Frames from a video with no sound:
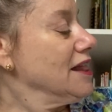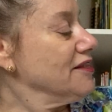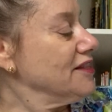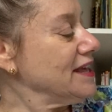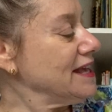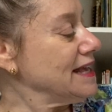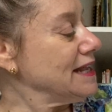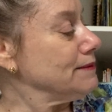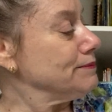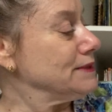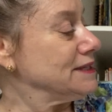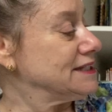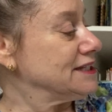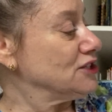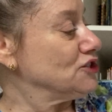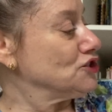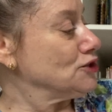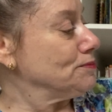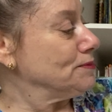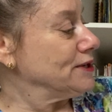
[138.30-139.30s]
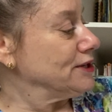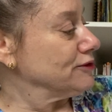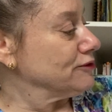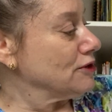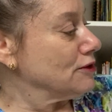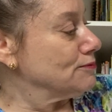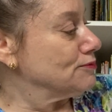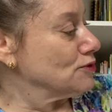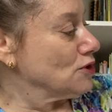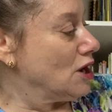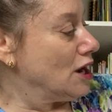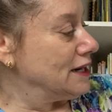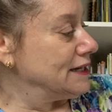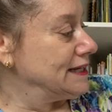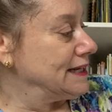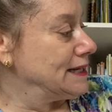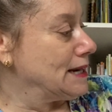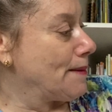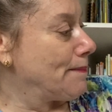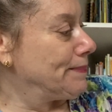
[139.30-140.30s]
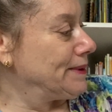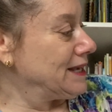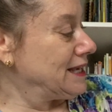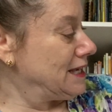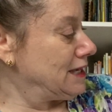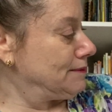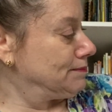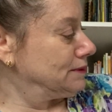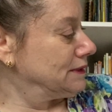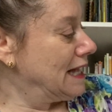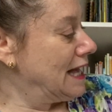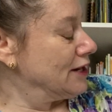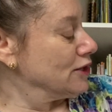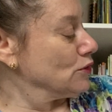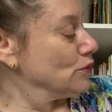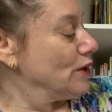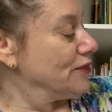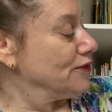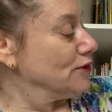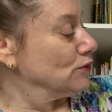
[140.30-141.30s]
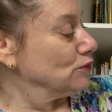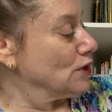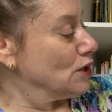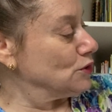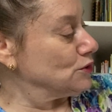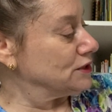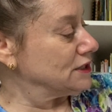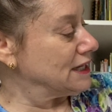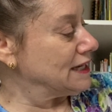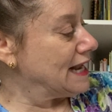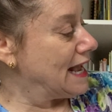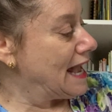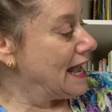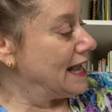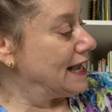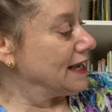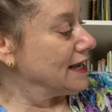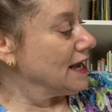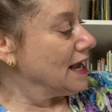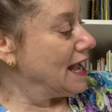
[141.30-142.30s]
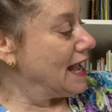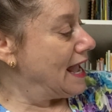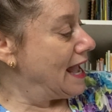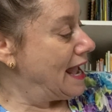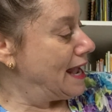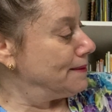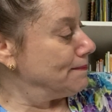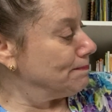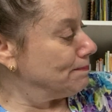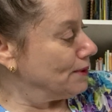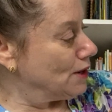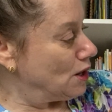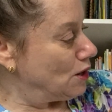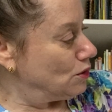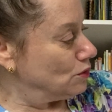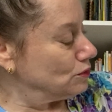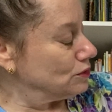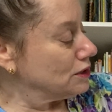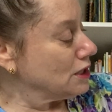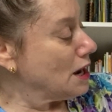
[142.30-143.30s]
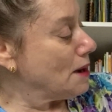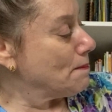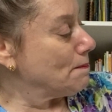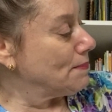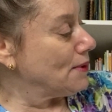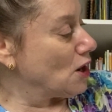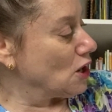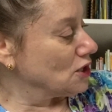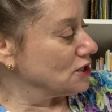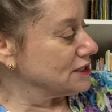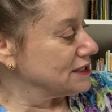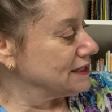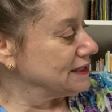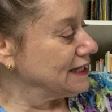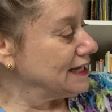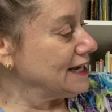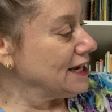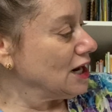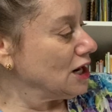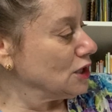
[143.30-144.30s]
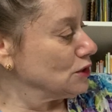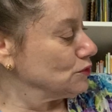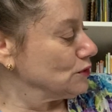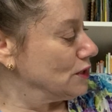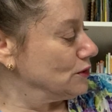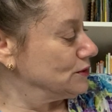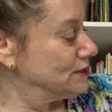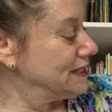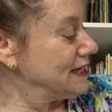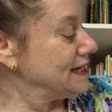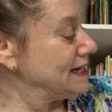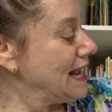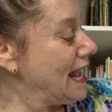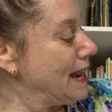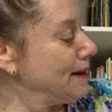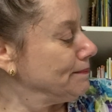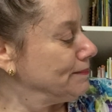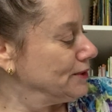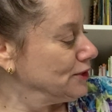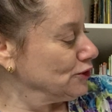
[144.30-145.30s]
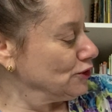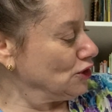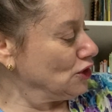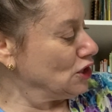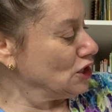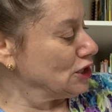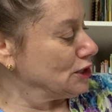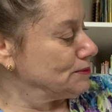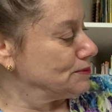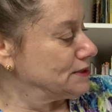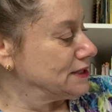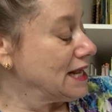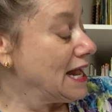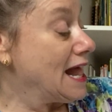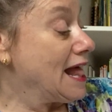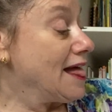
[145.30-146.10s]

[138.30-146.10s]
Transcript: Then Mrs. Shapiro brought in a big platter with a roasted egg and bone, parsley, haroset, and bitter herbs.